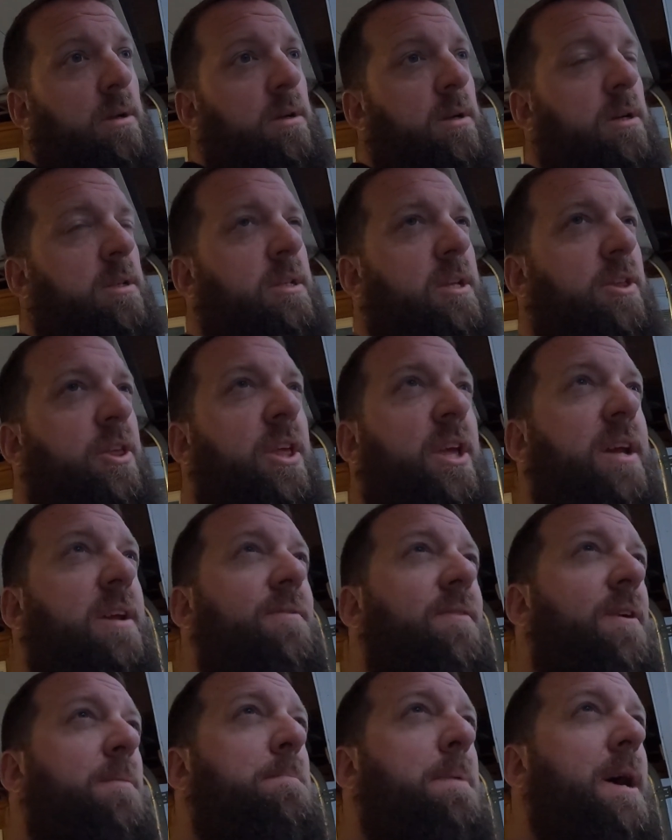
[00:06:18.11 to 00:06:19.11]
Because I think
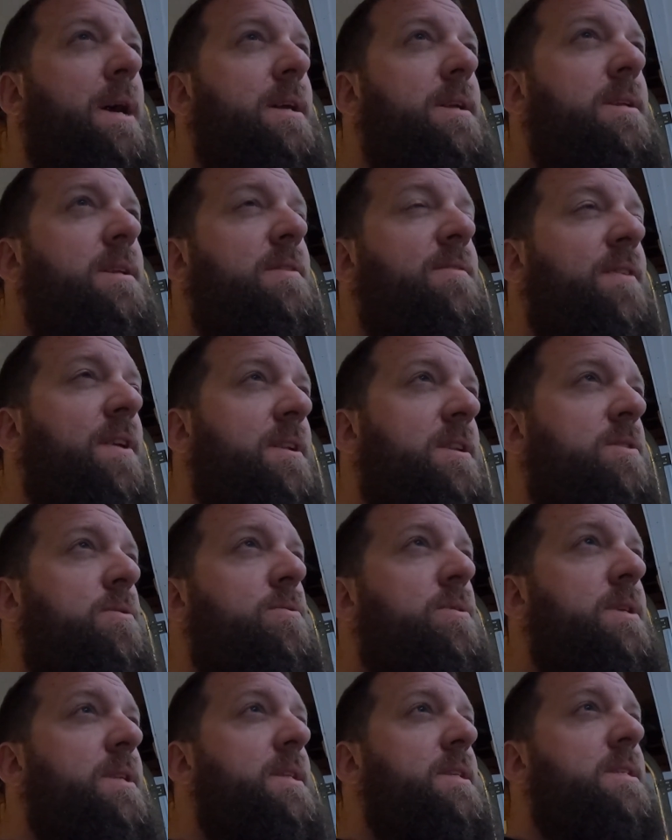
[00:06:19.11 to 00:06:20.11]
if I
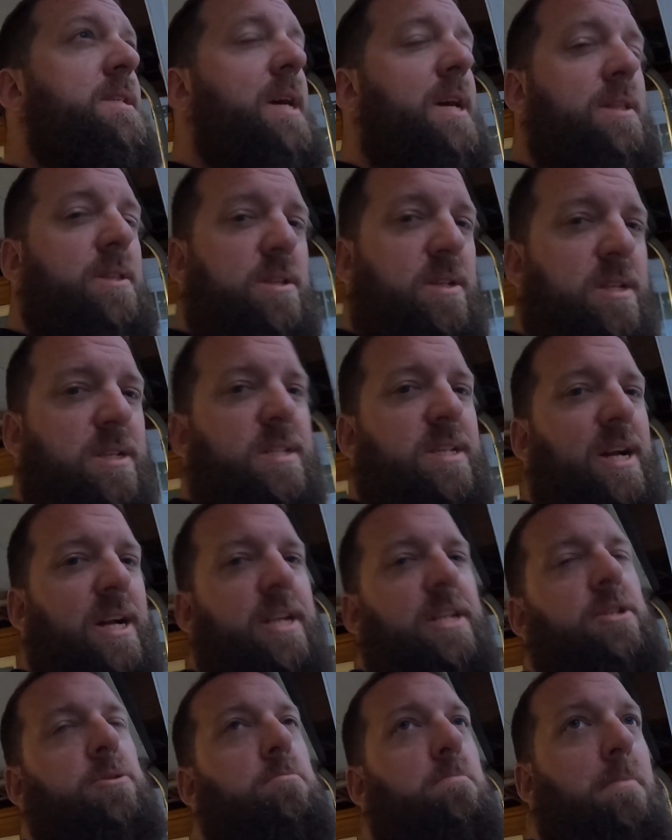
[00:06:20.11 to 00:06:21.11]
do the design
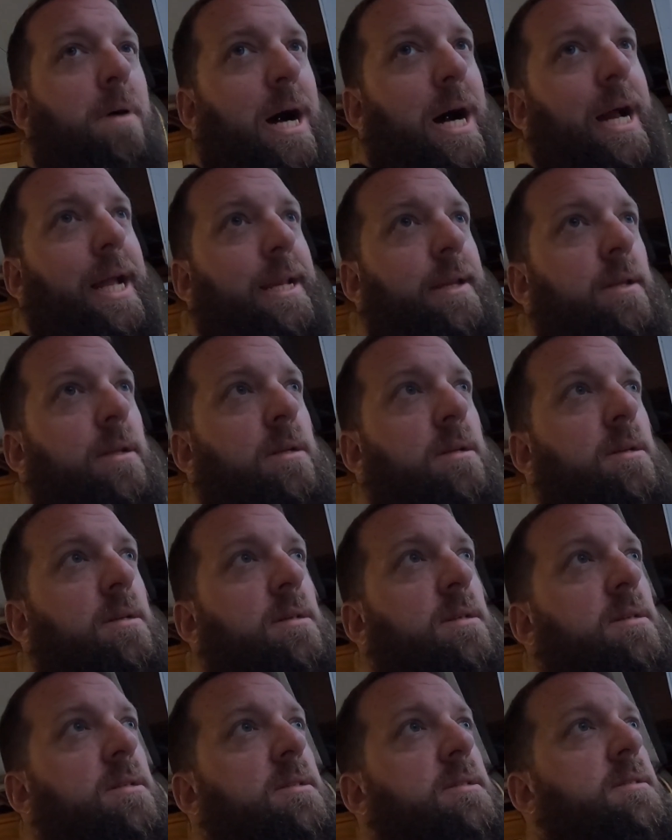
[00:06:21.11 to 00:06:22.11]
is mine.
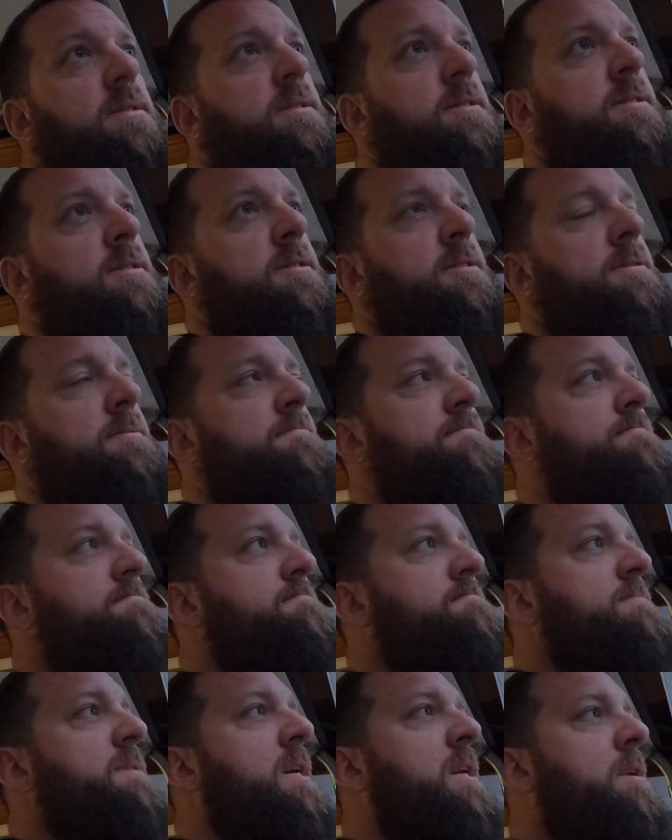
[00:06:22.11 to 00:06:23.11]
And
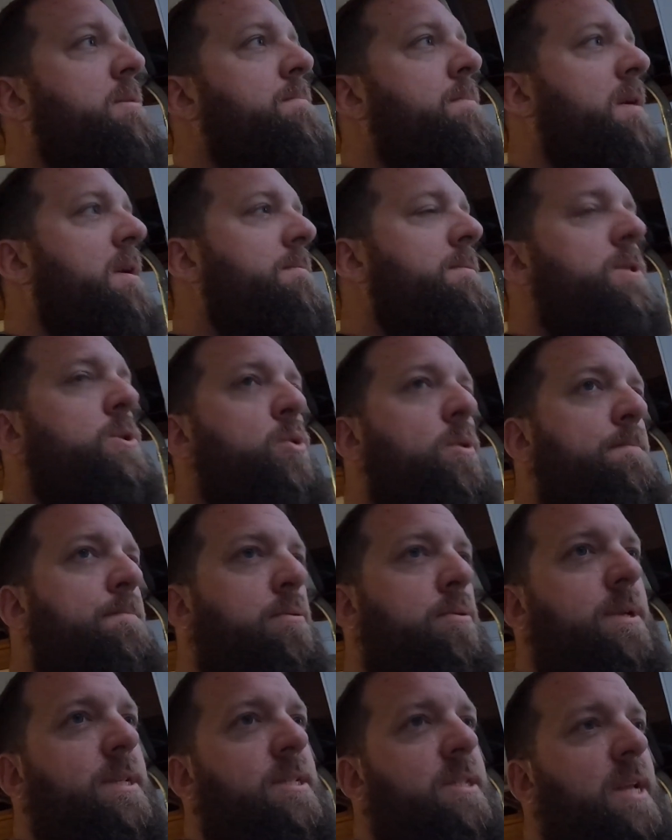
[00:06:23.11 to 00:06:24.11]
I'll probably do a
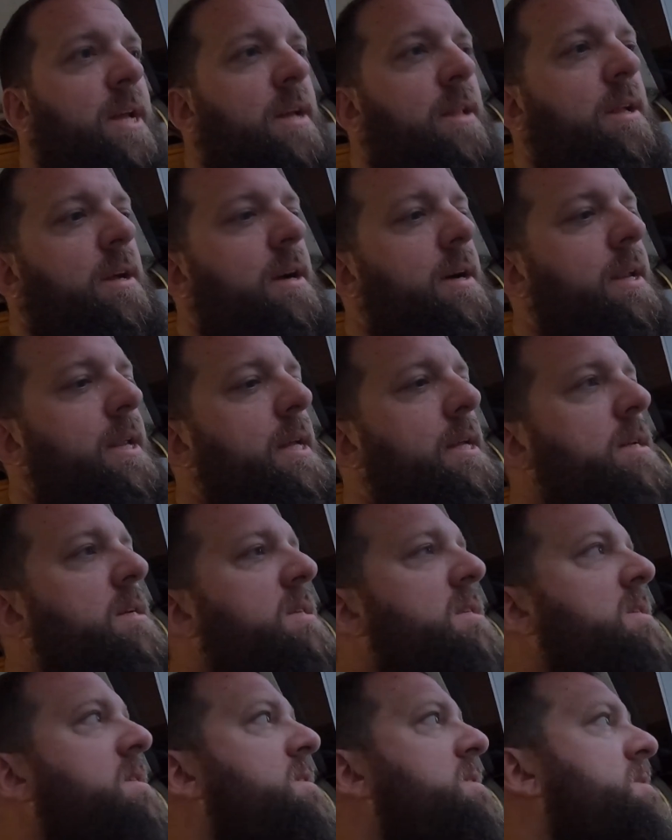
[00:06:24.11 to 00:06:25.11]
pre-sale on it.
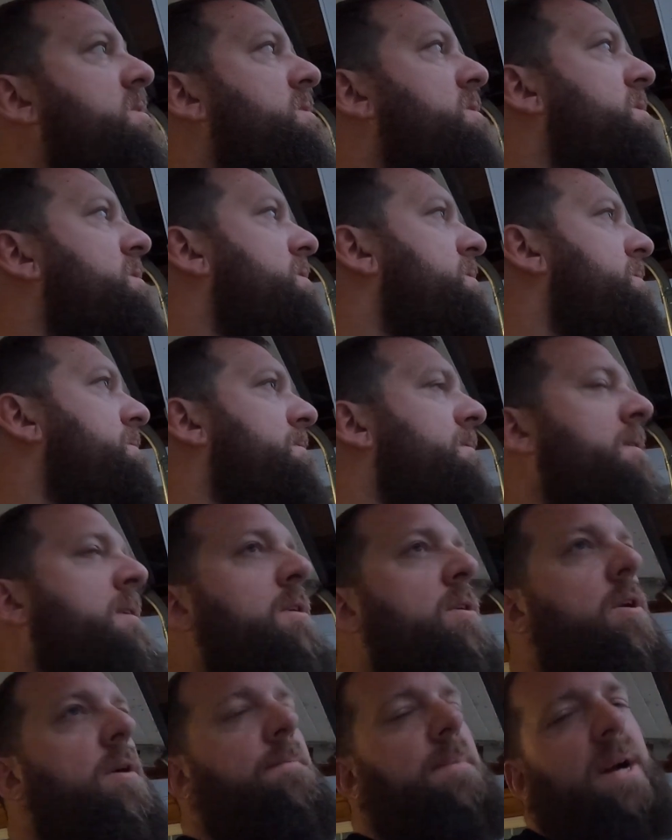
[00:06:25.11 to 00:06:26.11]
You
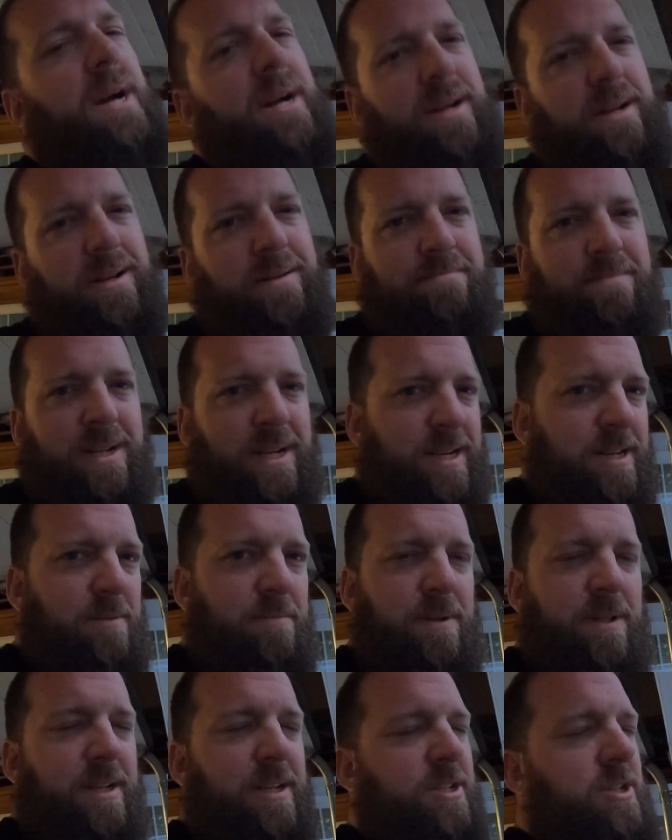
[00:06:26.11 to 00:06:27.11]
know, I'm not gonna
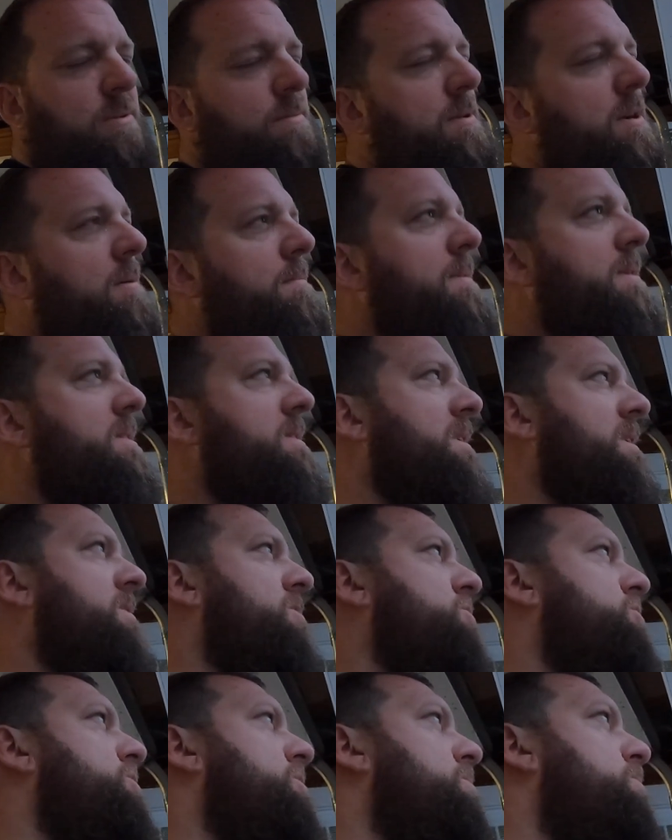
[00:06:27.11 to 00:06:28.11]
be like some companies. Like
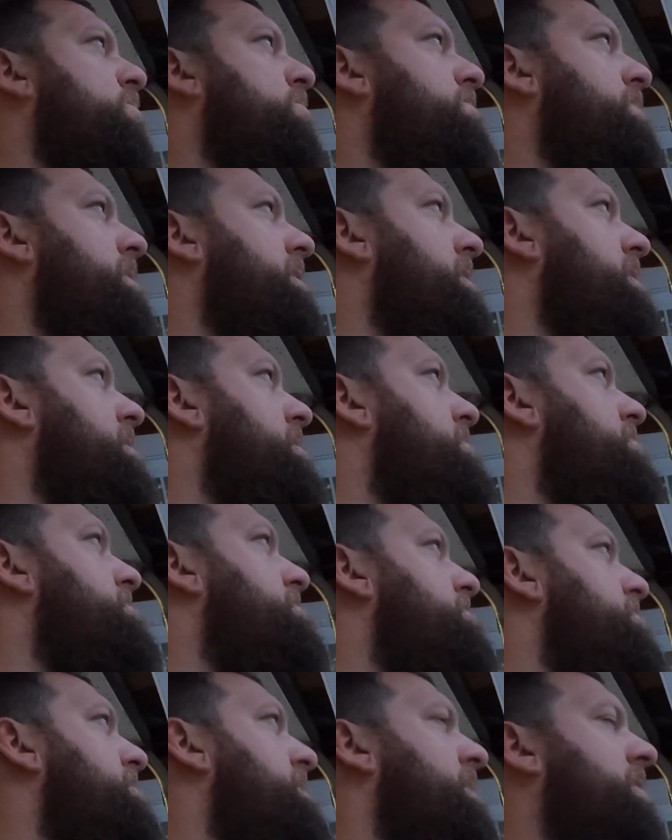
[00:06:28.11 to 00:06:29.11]
a shirt will be,
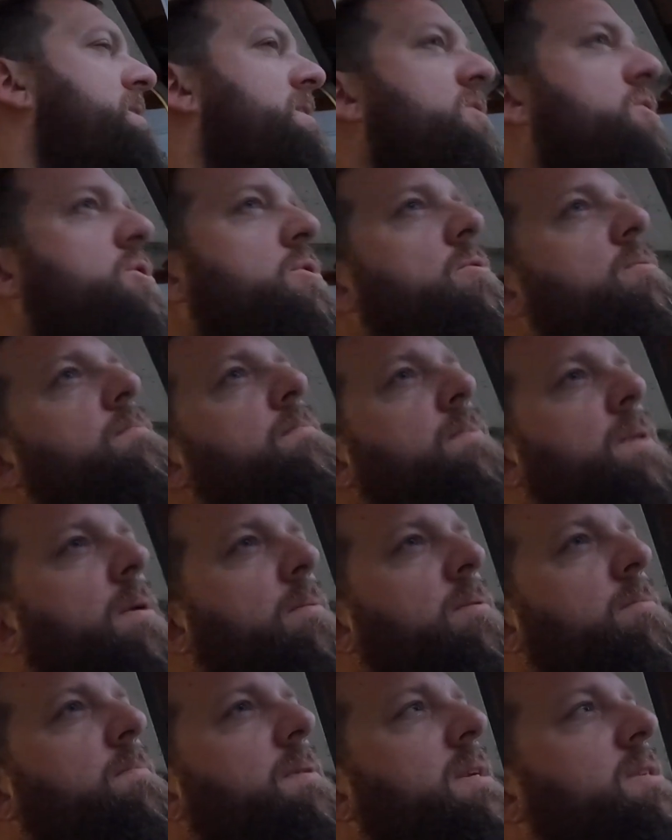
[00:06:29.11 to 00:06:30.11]
like a t-shirt will
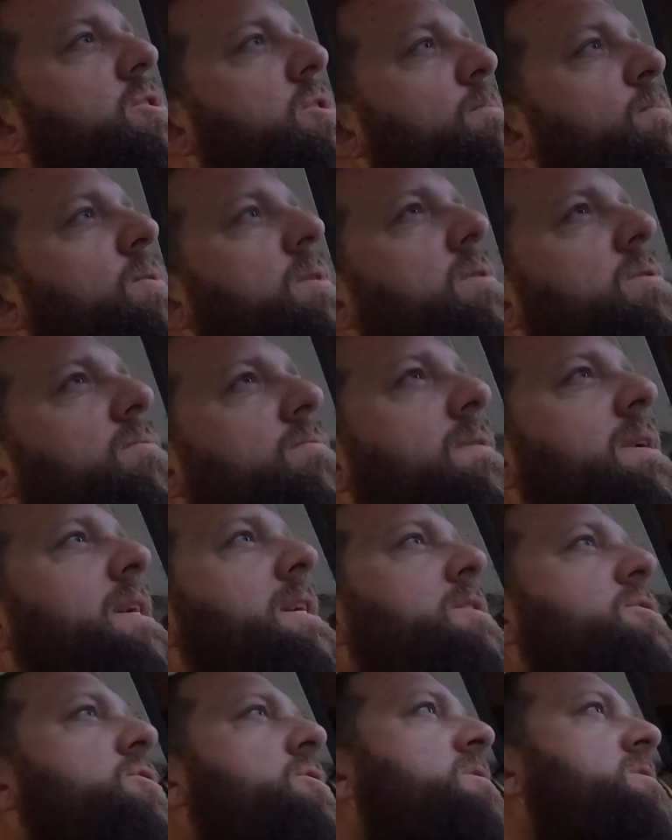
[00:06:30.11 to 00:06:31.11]
probably be somewhere in the
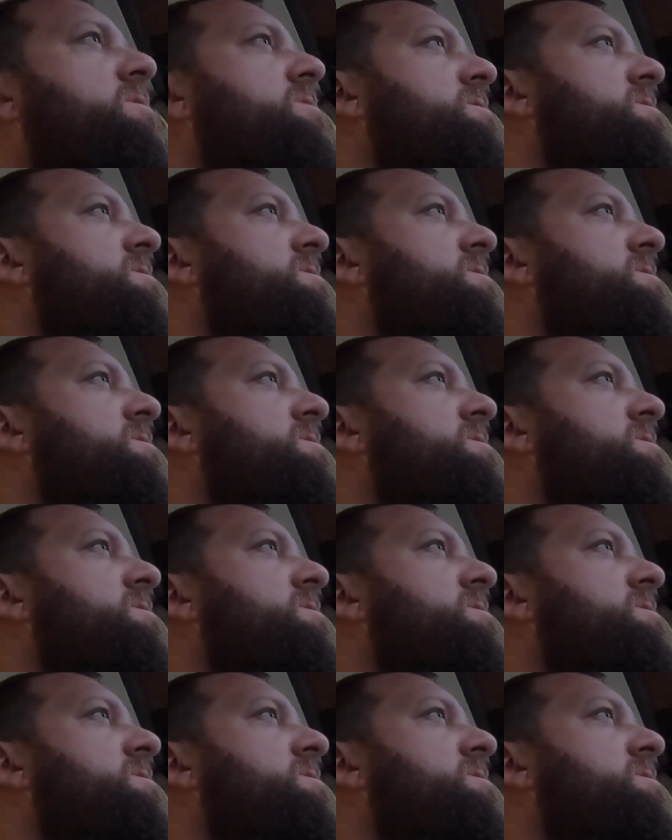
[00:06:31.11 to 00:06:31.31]
range